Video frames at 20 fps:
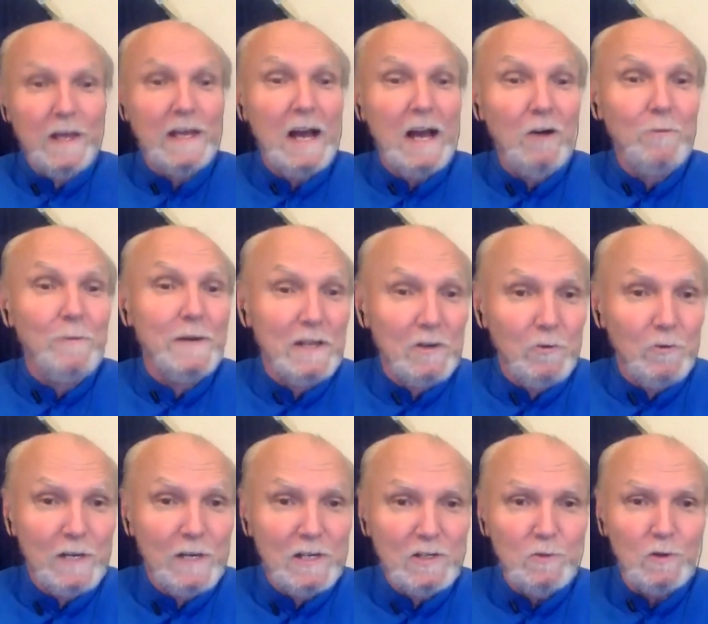how many
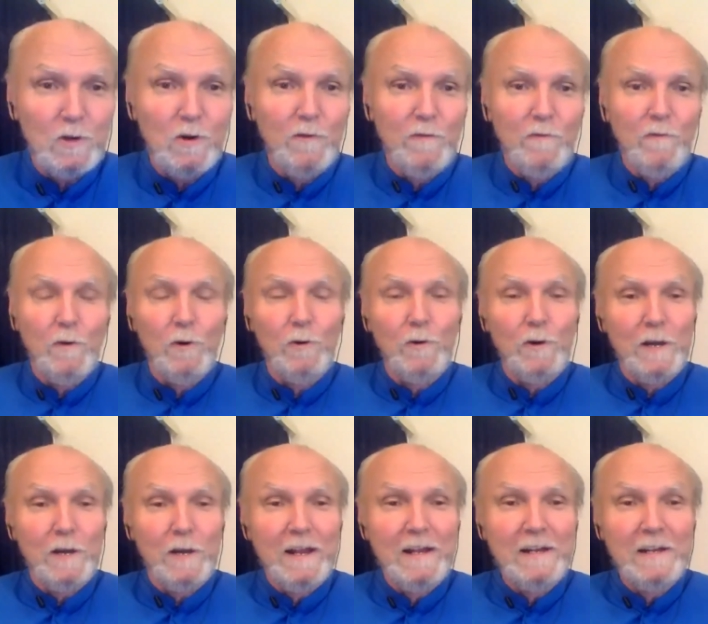weeks we'll go forward.
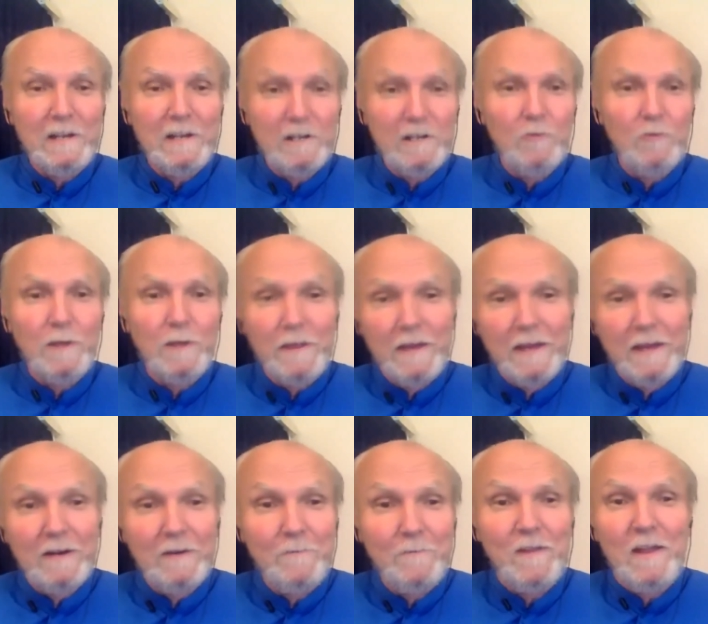Until we
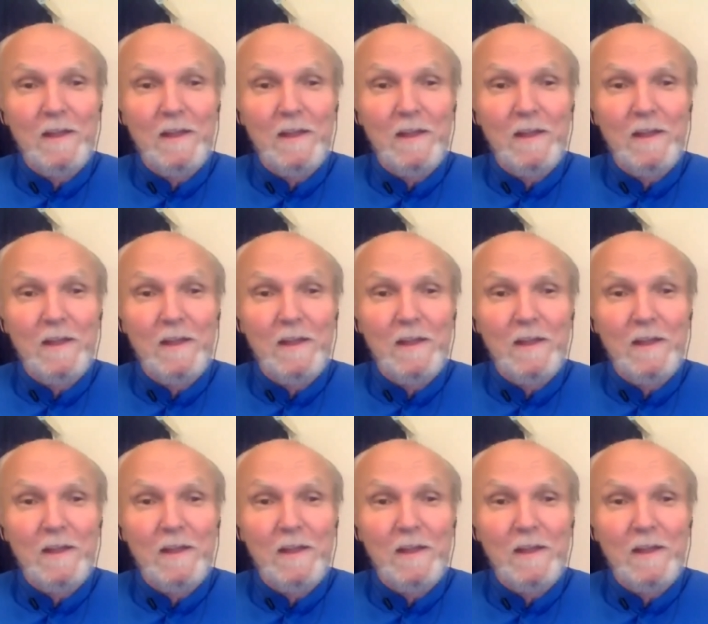then,